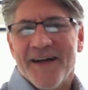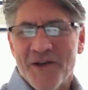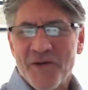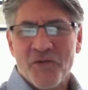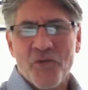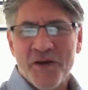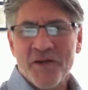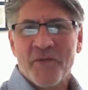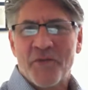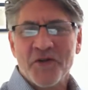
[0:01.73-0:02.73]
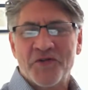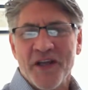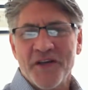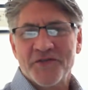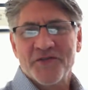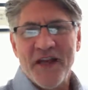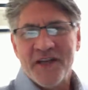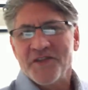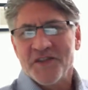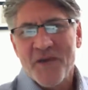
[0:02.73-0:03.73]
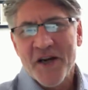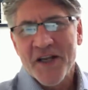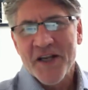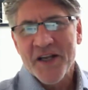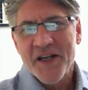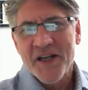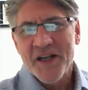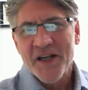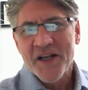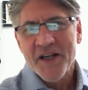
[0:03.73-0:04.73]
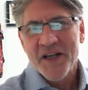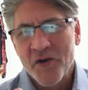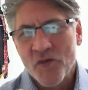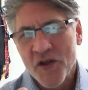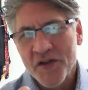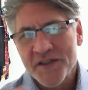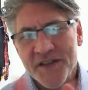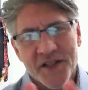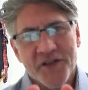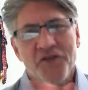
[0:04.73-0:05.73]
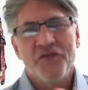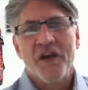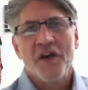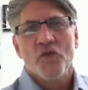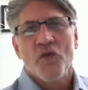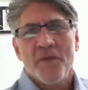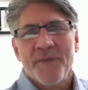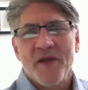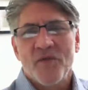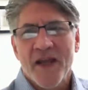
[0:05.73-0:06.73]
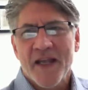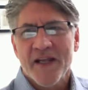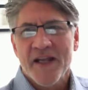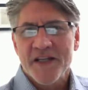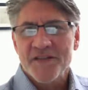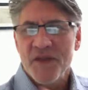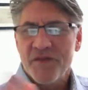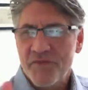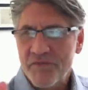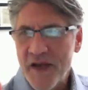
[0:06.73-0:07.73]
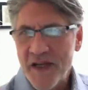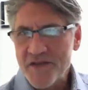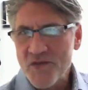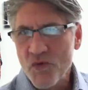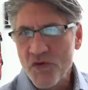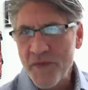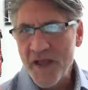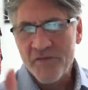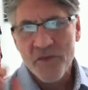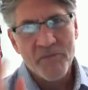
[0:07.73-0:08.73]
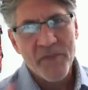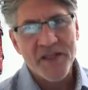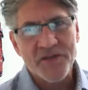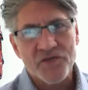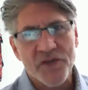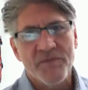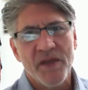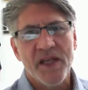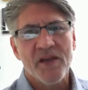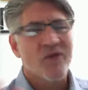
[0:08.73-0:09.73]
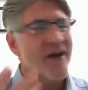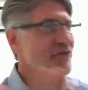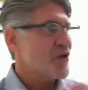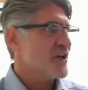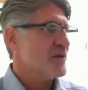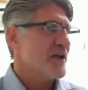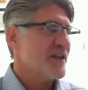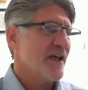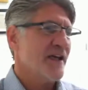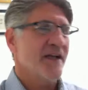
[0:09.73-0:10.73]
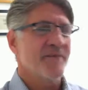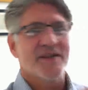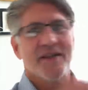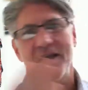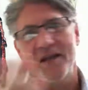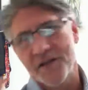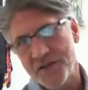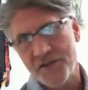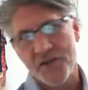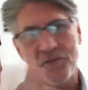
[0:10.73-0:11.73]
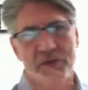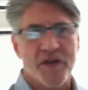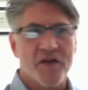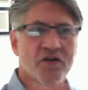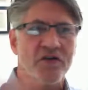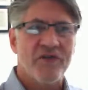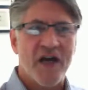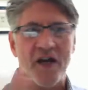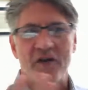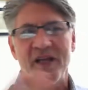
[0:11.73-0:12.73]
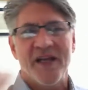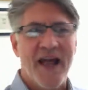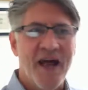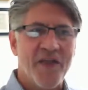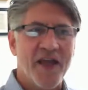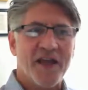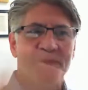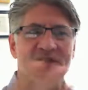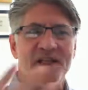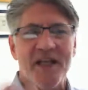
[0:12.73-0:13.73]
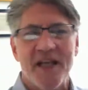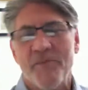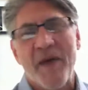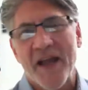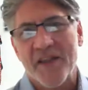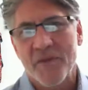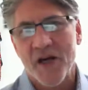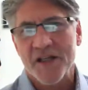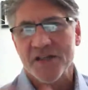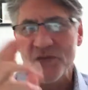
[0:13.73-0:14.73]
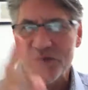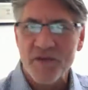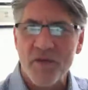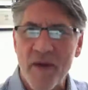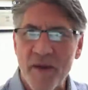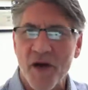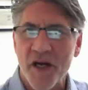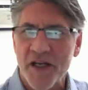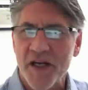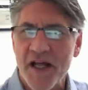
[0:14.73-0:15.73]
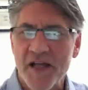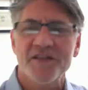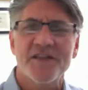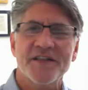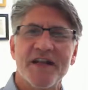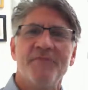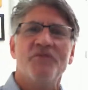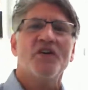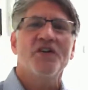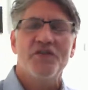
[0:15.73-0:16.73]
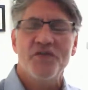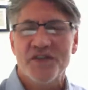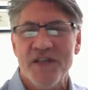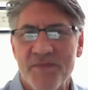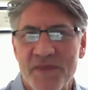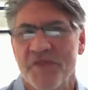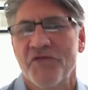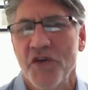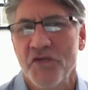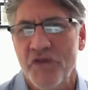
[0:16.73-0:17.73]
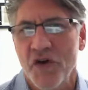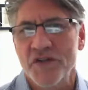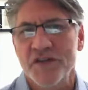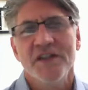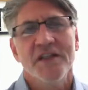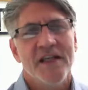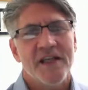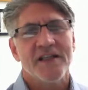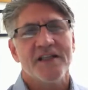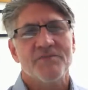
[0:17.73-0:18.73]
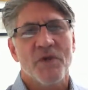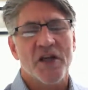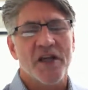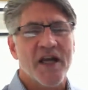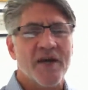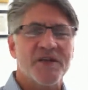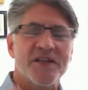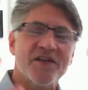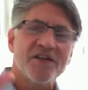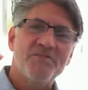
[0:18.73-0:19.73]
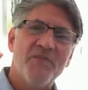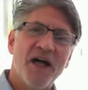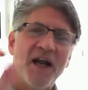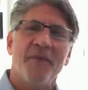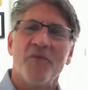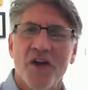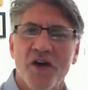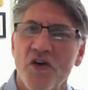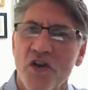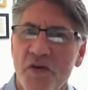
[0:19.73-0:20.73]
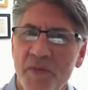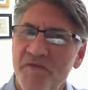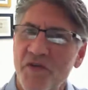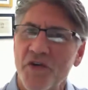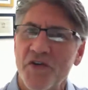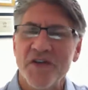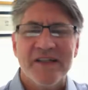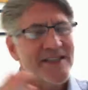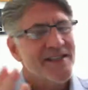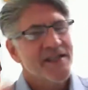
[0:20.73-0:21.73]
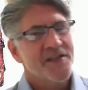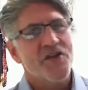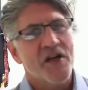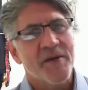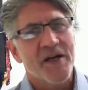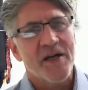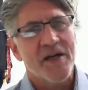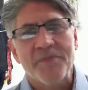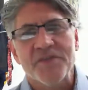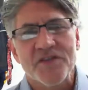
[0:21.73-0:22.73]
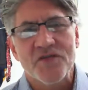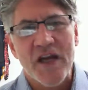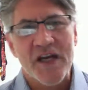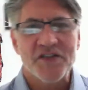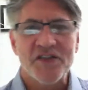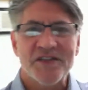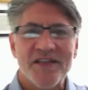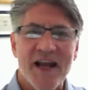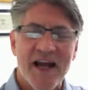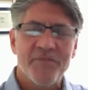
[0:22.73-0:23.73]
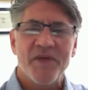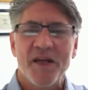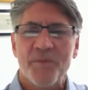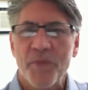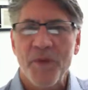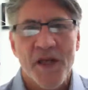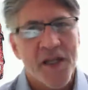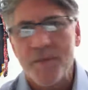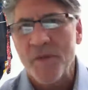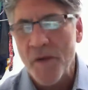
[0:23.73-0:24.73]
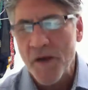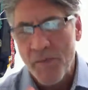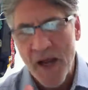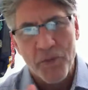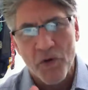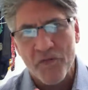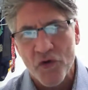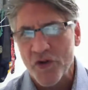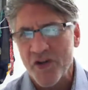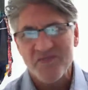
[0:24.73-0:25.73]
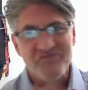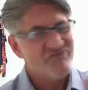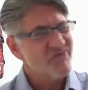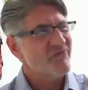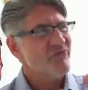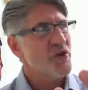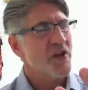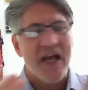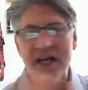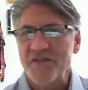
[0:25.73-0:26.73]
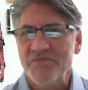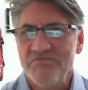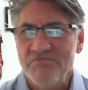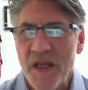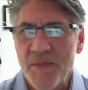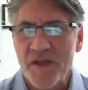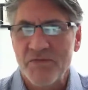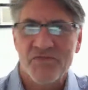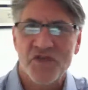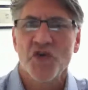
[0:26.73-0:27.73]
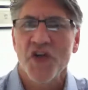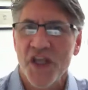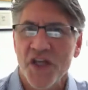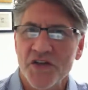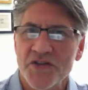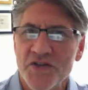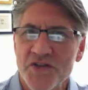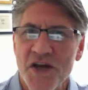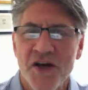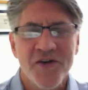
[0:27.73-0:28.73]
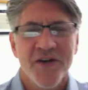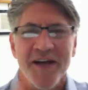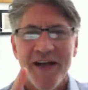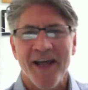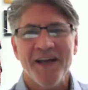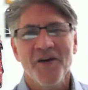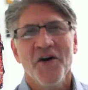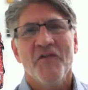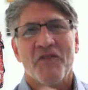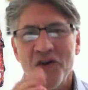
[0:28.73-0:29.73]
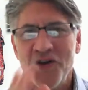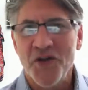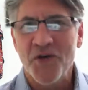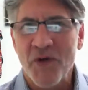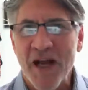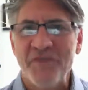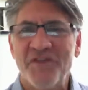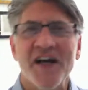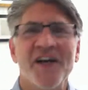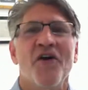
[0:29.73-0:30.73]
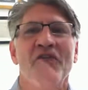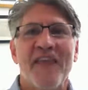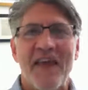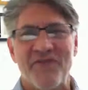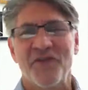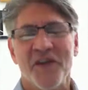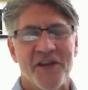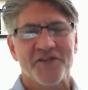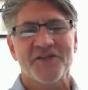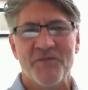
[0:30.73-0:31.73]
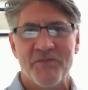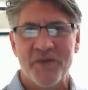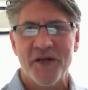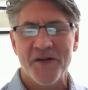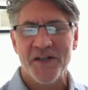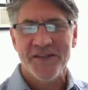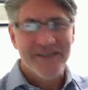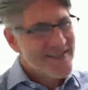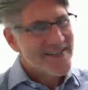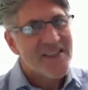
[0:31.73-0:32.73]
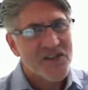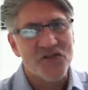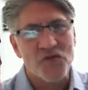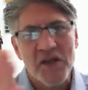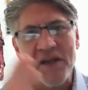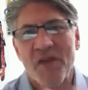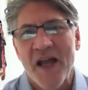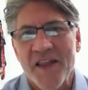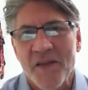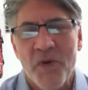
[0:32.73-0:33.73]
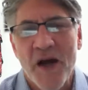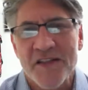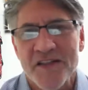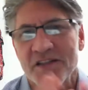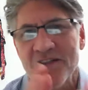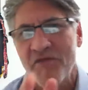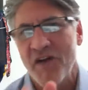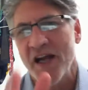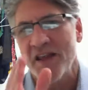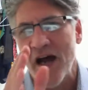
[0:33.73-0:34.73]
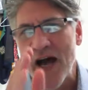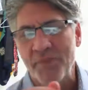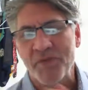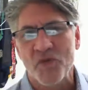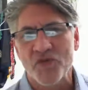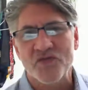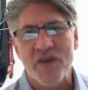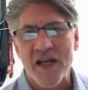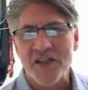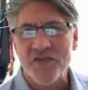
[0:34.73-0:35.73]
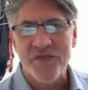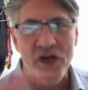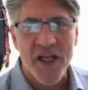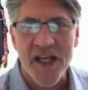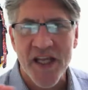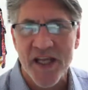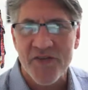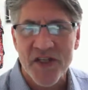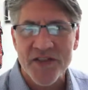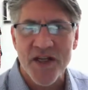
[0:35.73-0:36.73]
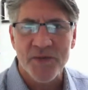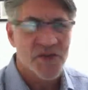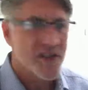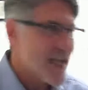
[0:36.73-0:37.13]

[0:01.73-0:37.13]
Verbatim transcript: Hello and welcome to Pro Trader Strategies Market Commentary. I'm Eric Wilkinson, and you very well may recognize me as the Wolfman from mainstream media, where I've talked about the economic data, the geopolitical environment, and how that comes in to impact the markets with some of my market analysis. And I'm going to do the same thing for you folks in these market commentaries, but I'm going to go a little bit further and talk about option strategies that I've been implementing in my portfolio for the last maybe 30 years or so. And for you, what I've done over that 30 years period, streamline the process to find the optimal strategy for any given assumption.